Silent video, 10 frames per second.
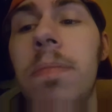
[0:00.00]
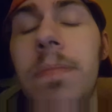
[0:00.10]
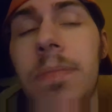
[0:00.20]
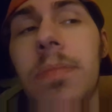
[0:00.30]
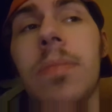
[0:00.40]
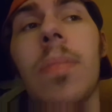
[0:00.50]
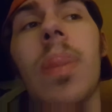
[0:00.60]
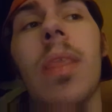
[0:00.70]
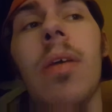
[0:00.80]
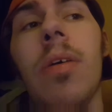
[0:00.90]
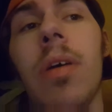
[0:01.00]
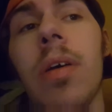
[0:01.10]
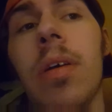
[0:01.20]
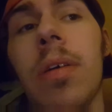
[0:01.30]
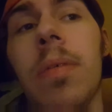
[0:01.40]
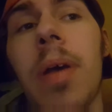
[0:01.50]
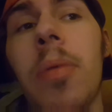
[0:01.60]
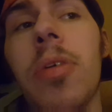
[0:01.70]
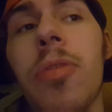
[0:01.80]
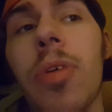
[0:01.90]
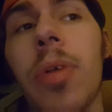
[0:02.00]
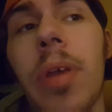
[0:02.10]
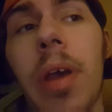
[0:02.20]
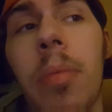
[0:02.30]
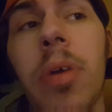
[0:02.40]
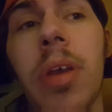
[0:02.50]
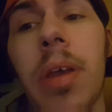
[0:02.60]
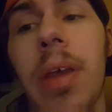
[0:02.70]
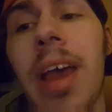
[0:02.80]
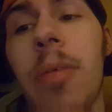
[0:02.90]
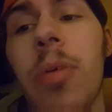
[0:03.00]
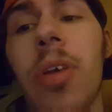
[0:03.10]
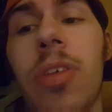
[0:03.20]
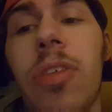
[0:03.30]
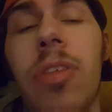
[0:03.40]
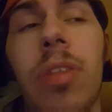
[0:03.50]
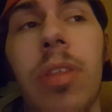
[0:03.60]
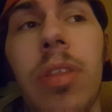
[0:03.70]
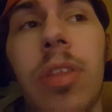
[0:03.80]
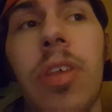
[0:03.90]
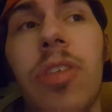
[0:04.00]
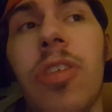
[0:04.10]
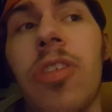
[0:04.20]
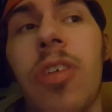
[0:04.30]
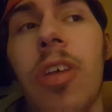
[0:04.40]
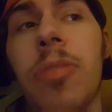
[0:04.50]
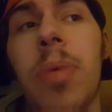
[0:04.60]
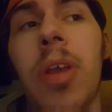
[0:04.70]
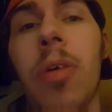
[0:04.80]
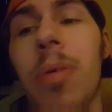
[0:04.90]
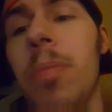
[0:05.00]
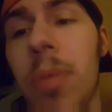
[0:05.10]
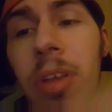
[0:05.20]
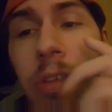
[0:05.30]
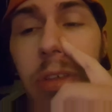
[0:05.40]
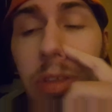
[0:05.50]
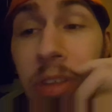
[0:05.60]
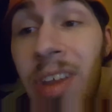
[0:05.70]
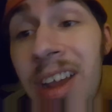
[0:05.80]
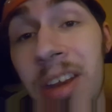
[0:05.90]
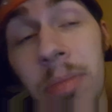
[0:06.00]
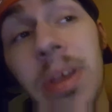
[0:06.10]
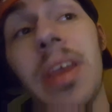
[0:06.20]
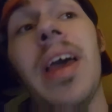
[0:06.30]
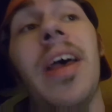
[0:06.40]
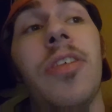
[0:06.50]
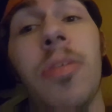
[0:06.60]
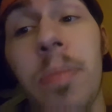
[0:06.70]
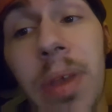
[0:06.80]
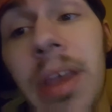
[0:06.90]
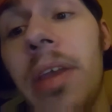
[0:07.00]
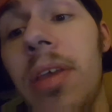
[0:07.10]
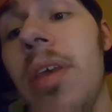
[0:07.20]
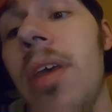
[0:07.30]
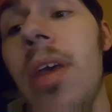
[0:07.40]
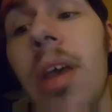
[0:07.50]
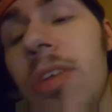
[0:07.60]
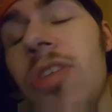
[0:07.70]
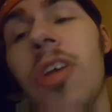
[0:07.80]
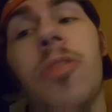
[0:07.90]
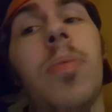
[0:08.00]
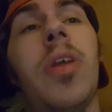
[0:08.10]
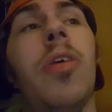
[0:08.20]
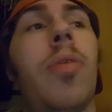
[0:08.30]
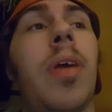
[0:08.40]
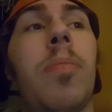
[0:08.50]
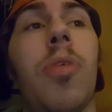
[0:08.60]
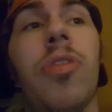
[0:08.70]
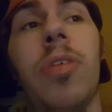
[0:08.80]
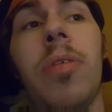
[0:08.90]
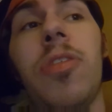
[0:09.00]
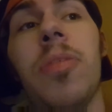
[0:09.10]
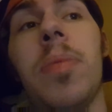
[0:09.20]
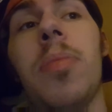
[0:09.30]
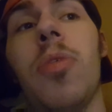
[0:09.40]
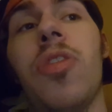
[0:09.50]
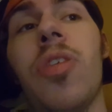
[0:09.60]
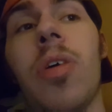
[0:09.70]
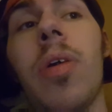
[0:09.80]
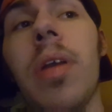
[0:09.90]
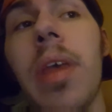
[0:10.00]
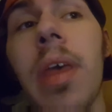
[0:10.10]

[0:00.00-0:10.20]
uh, I'm going to really I'm going to have a this discuss video and plus it's not going to be as a big discuss video like mostly some people's are.